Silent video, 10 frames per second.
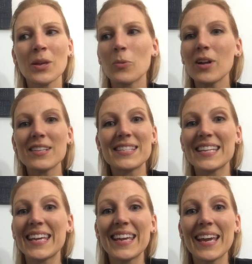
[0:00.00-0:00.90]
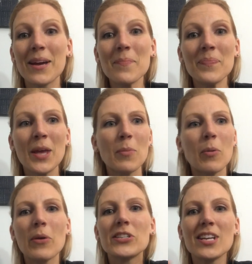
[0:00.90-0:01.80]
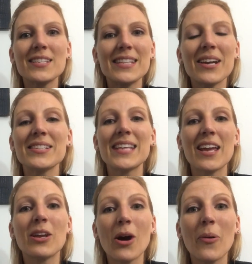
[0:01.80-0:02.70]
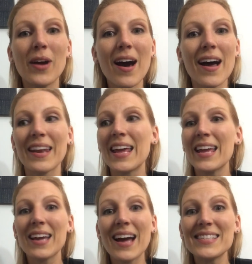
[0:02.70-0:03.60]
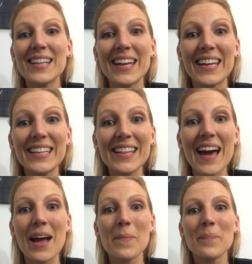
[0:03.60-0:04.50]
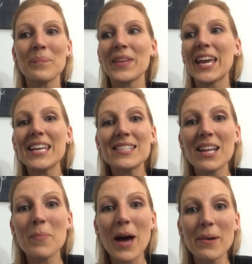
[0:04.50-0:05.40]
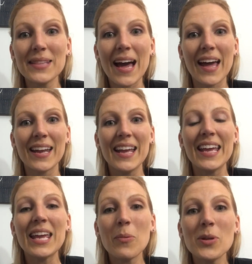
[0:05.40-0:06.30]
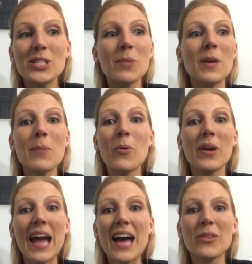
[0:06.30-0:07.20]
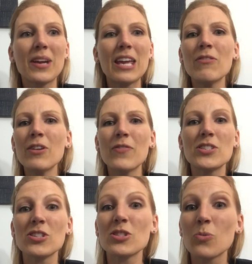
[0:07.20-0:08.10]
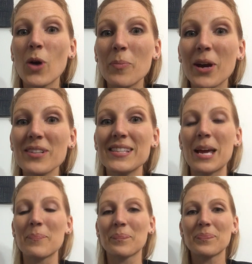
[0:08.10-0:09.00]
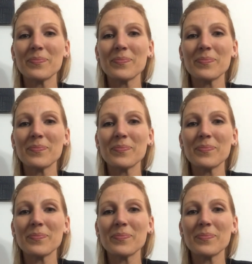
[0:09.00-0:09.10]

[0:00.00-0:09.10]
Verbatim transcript: we're not seeking him but we were just there saying go god god's not into that he's not about that he wants the people gathering even if it's just one person